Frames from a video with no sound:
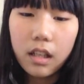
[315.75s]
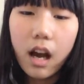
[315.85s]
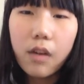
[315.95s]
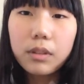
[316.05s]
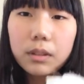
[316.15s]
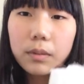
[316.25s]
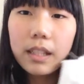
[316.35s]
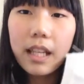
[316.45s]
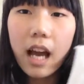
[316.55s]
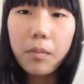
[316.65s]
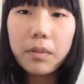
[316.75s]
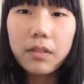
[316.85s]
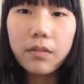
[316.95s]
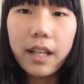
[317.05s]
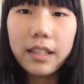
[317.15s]
I was really happy to
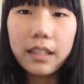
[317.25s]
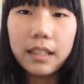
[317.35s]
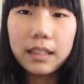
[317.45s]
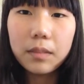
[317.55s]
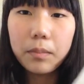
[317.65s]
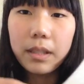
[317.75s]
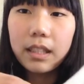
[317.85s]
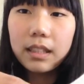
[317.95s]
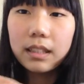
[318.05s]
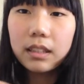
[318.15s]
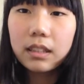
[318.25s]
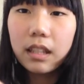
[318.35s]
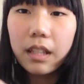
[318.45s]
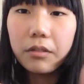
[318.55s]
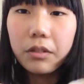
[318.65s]
find this because
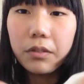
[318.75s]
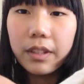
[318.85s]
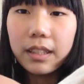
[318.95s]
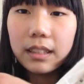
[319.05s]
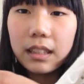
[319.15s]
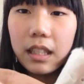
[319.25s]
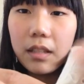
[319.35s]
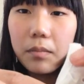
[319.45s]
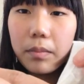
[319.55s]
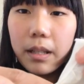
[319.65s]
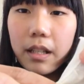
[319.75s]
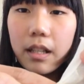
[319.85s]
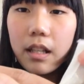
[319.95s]
I don't know if you can see, but